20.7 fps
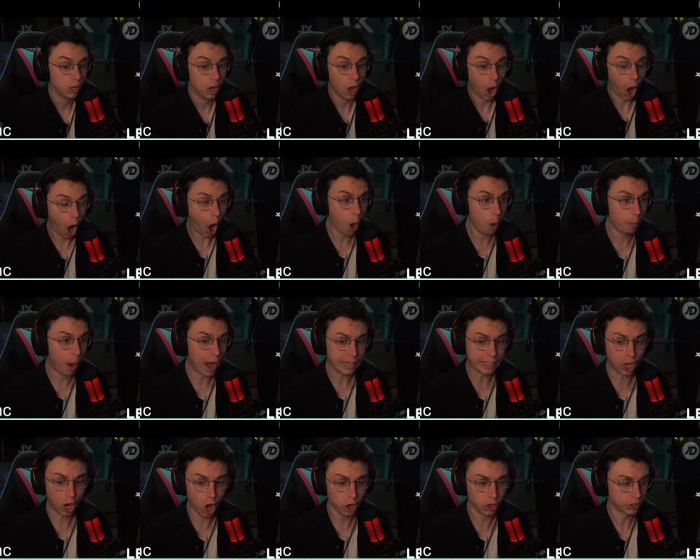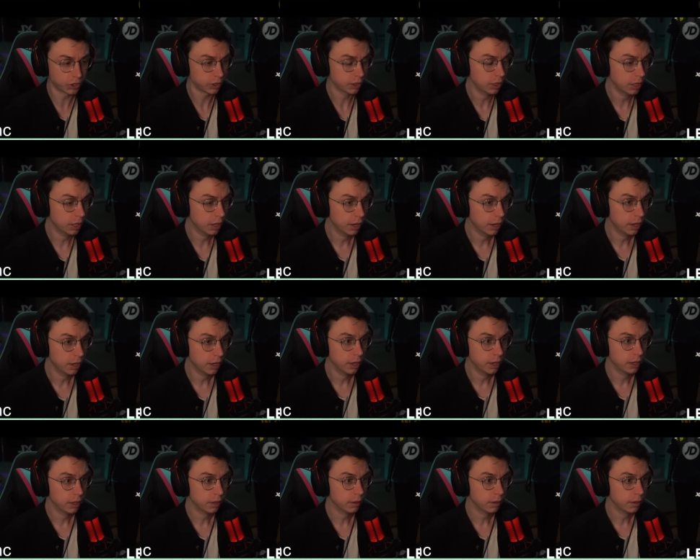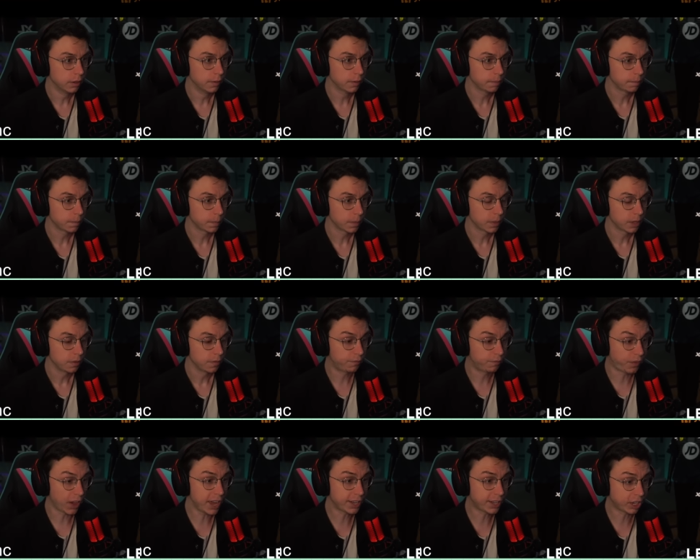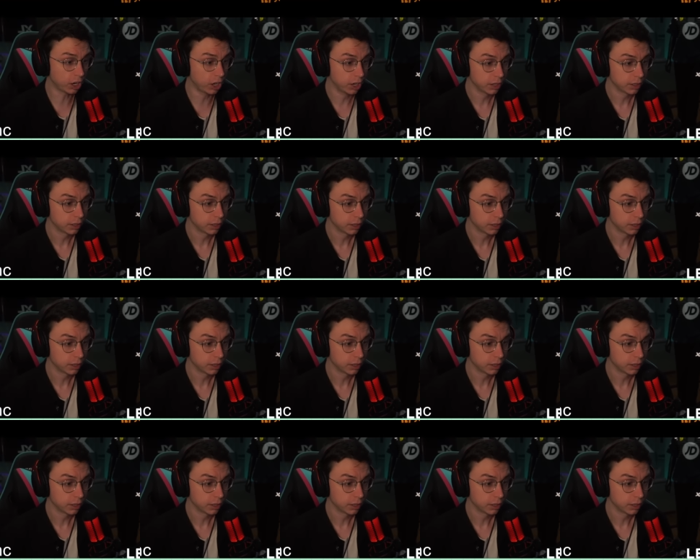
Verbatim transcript: but also turned him into a bit of a streaming sensation.